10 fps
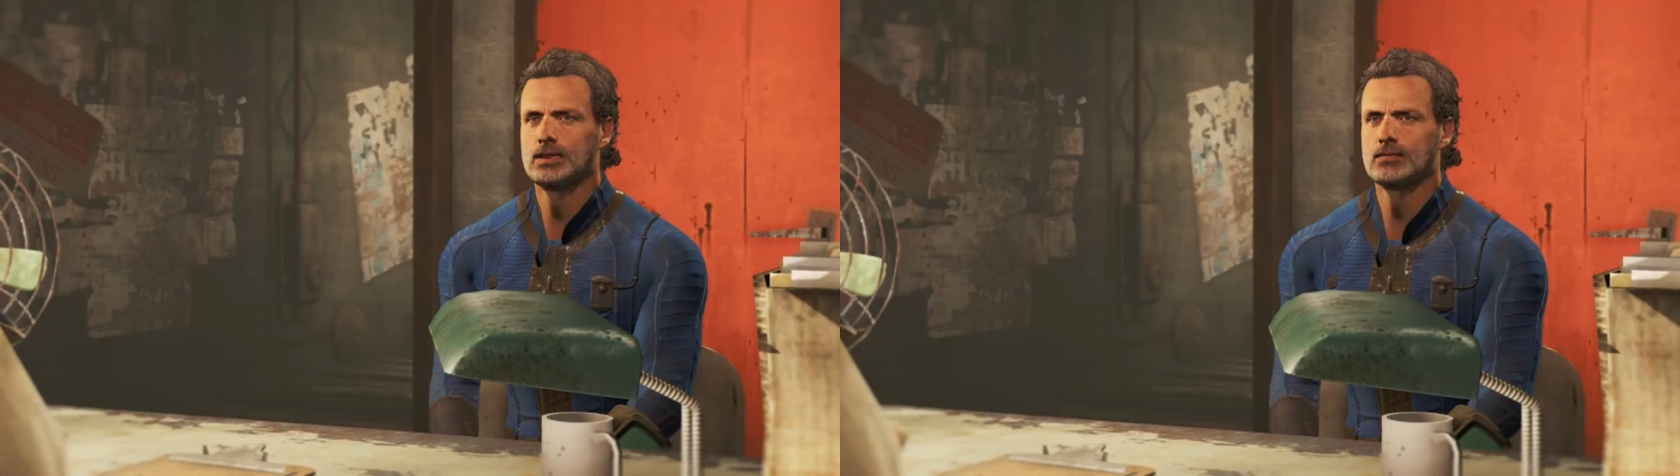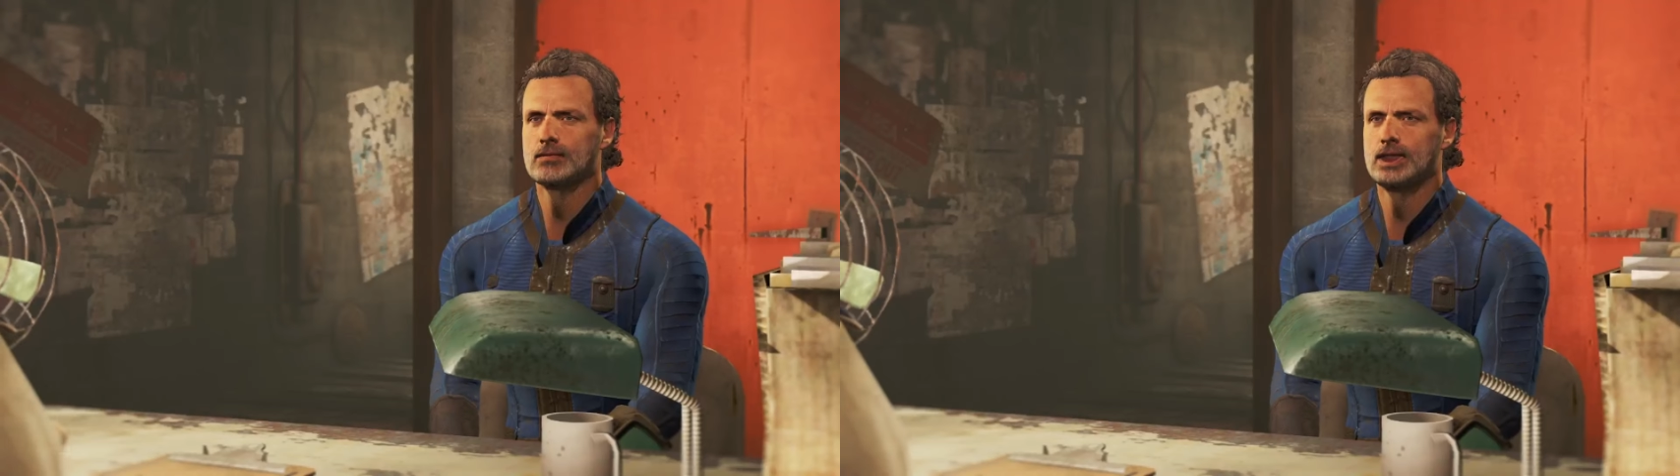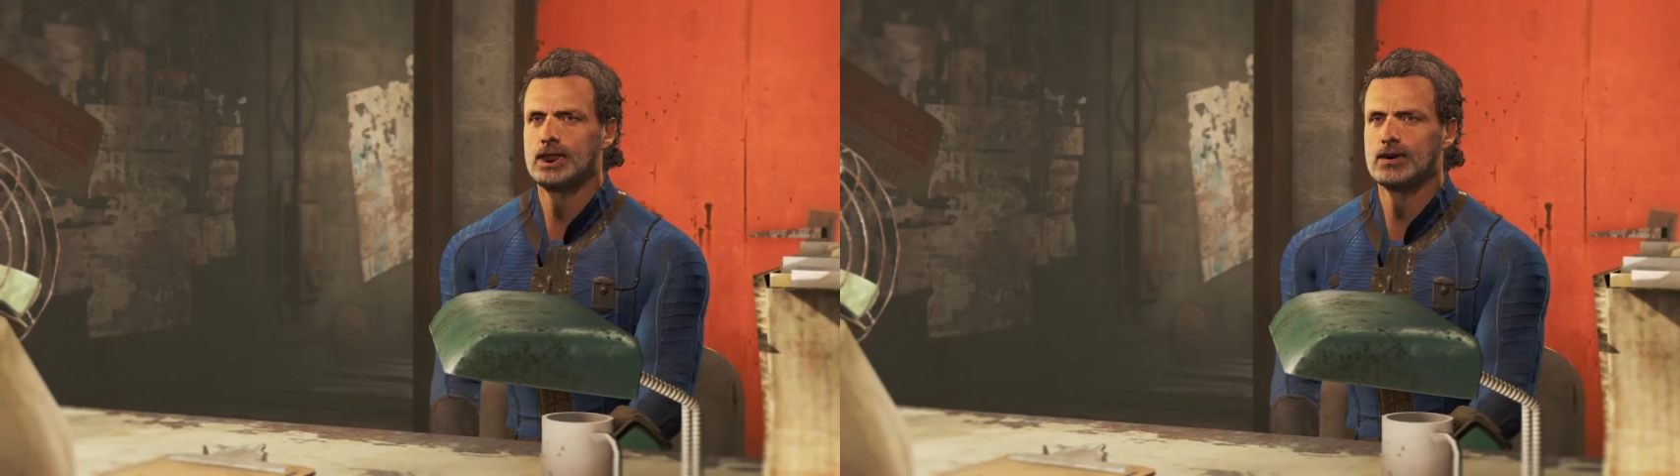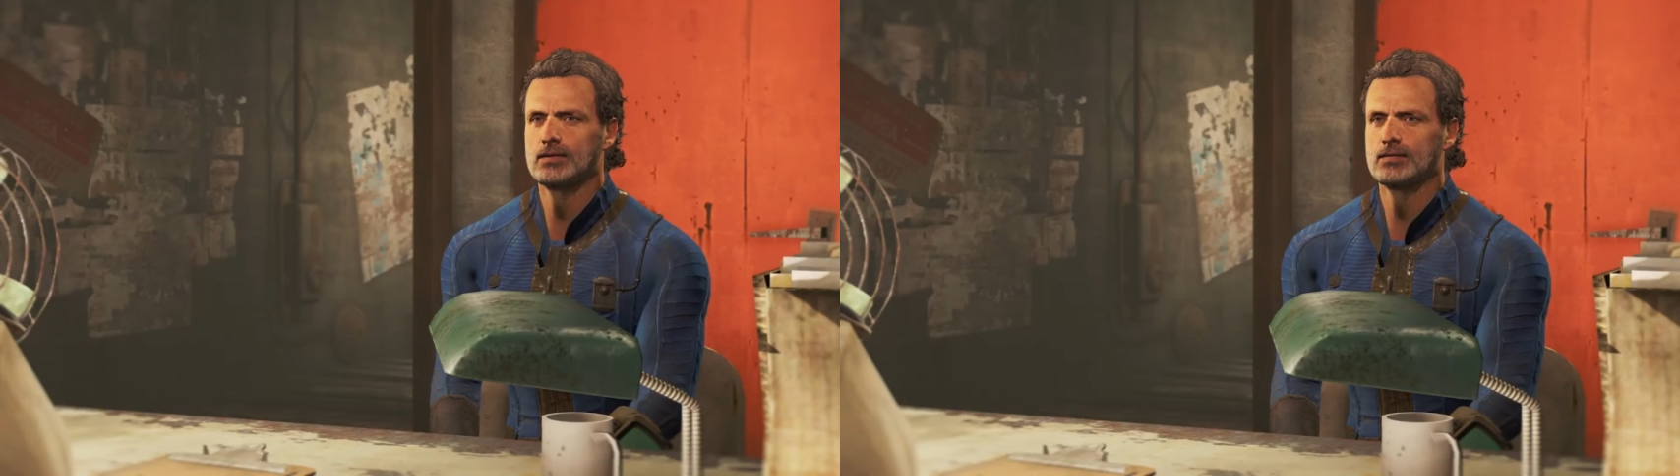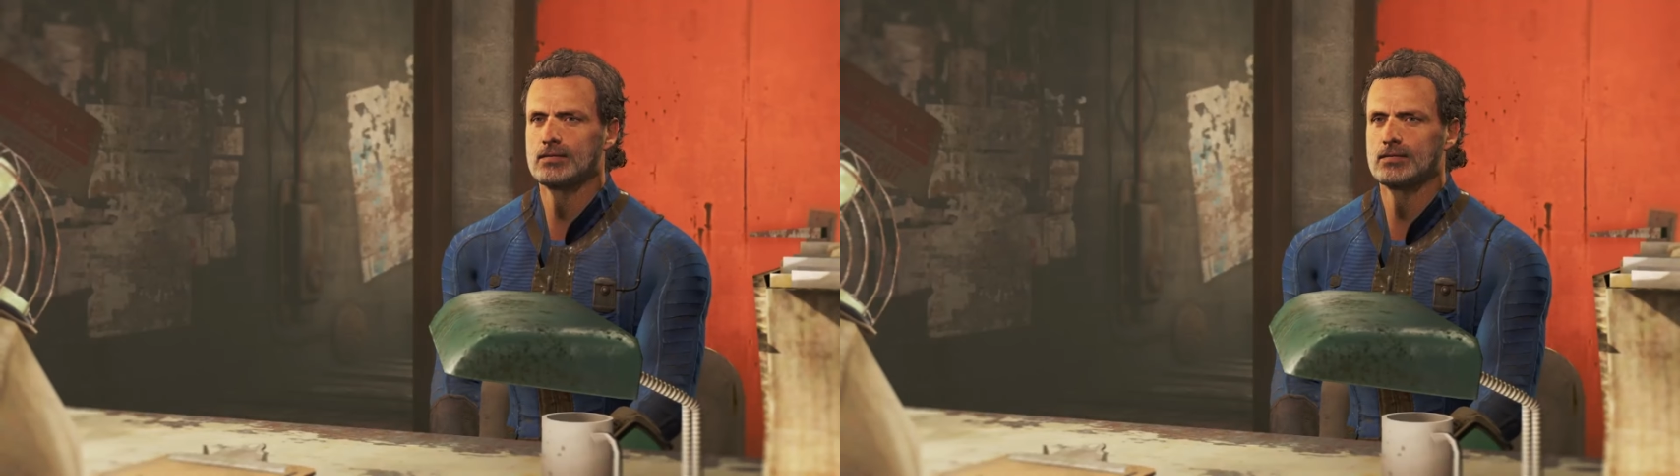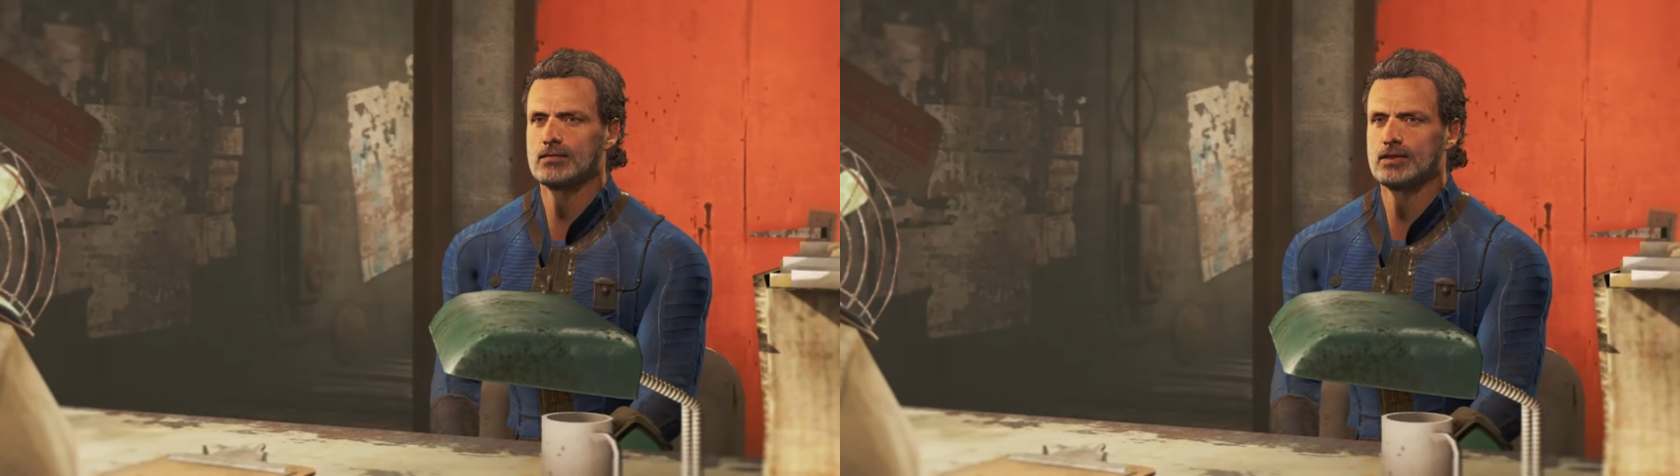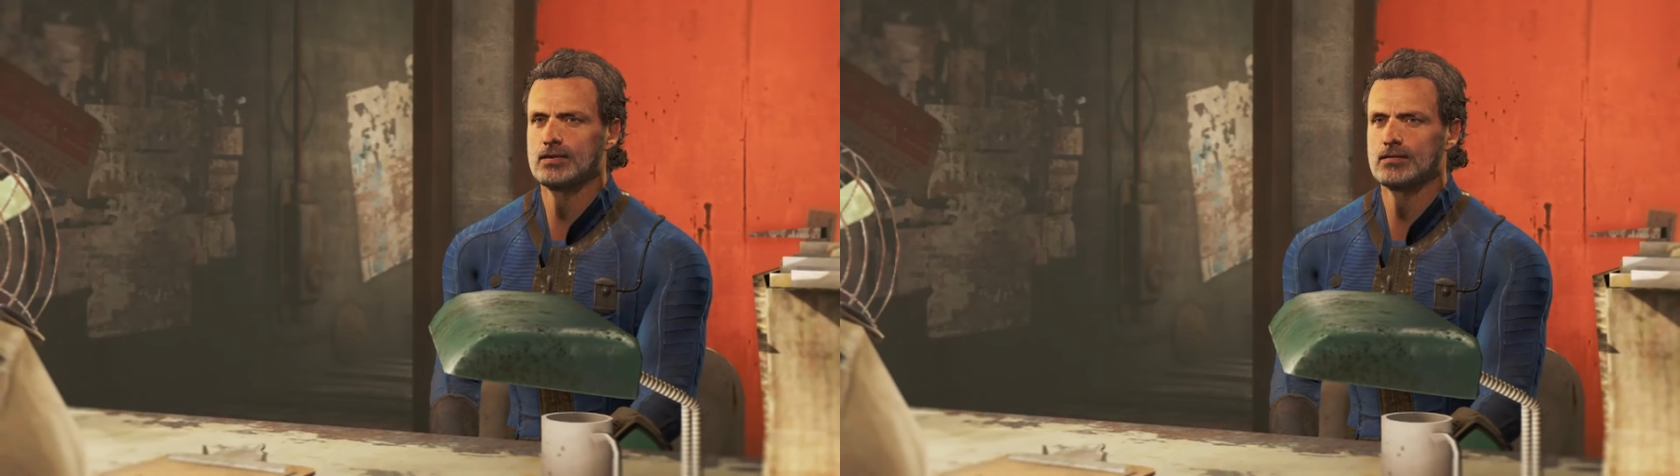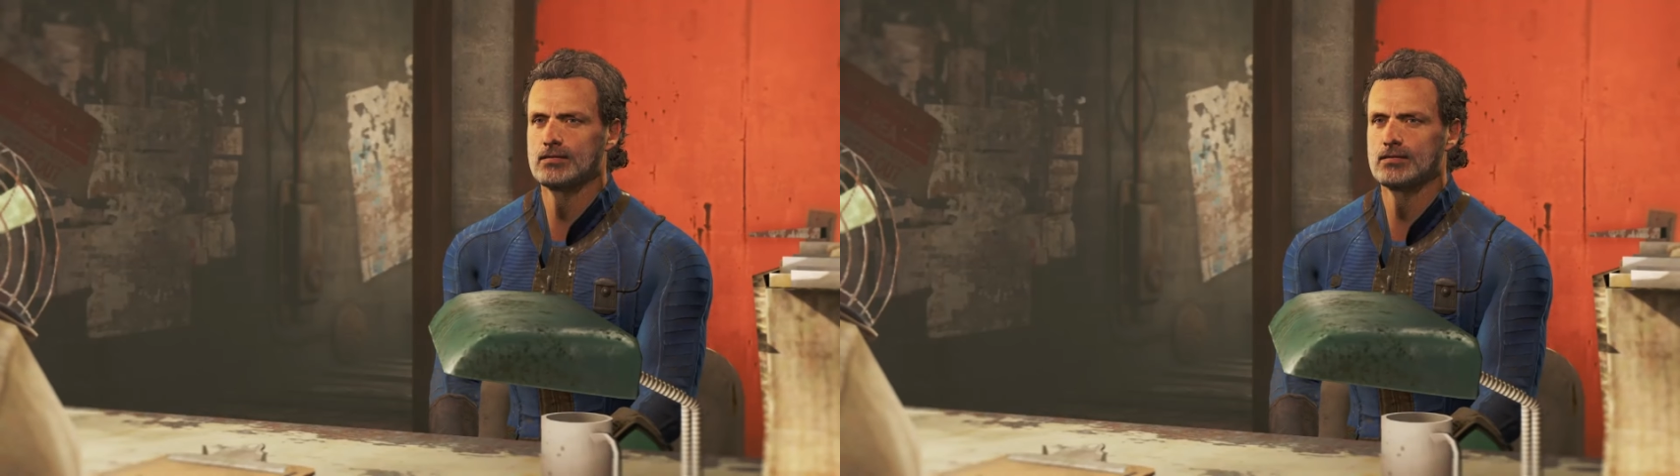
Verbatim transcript: The man had